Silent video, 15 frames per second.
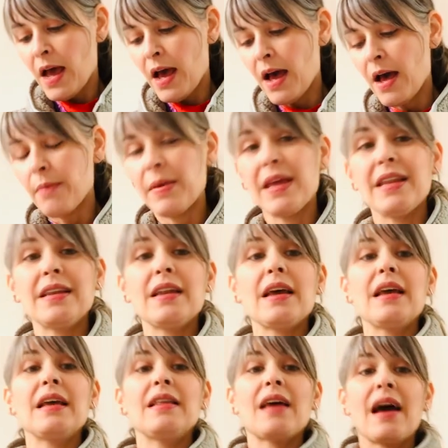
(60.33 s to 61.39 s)

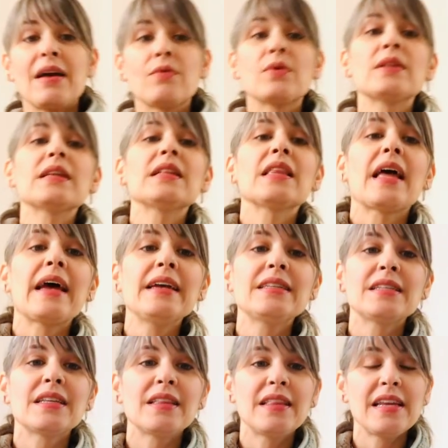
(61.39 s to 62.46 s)
I really
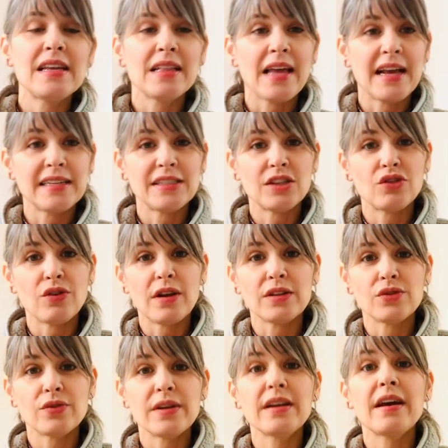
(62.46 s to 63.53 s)
liked the elastic
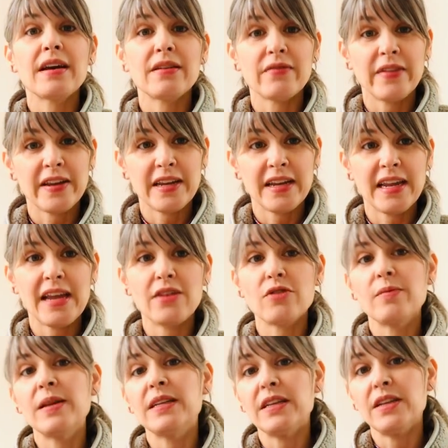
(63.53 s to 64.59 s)
drawstring, kind of like a gainer
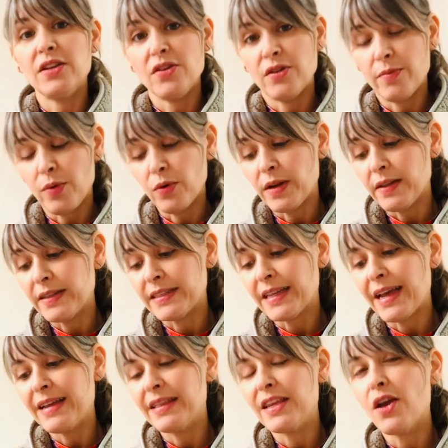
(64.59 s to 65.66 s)
mended, you could pull it on the
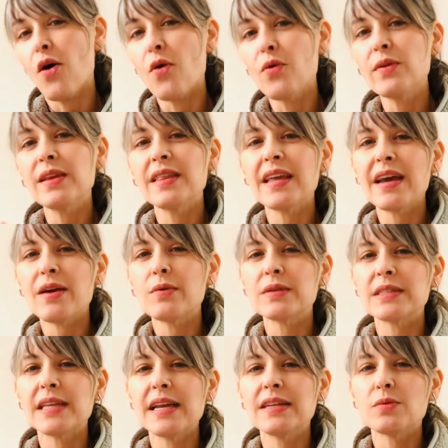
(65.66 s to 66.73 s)
side. The only thing I will
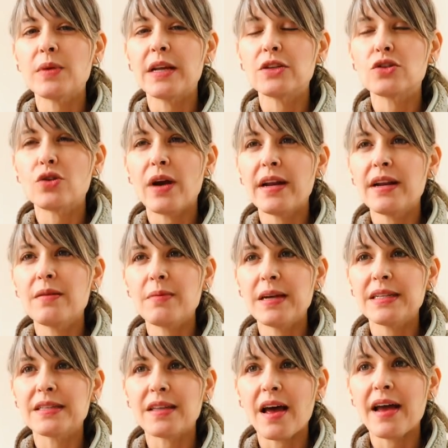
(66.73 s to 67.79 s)
say is when I tried on my
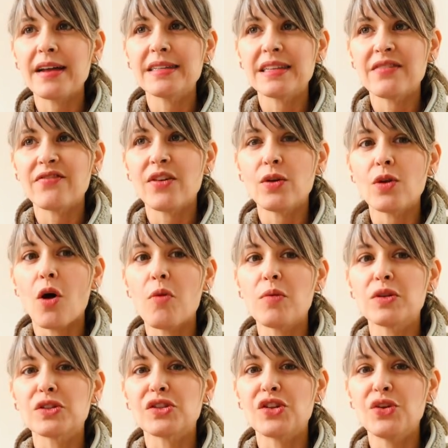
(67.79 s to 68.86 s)
size, it felt
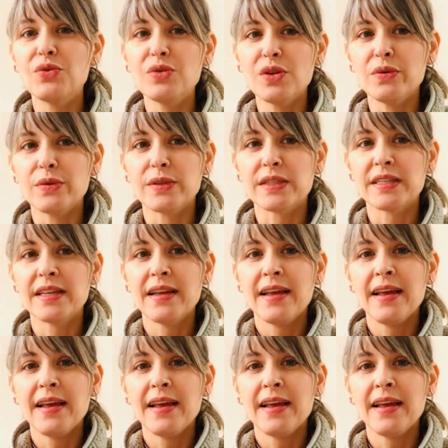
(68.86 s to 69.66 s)
almost too loose.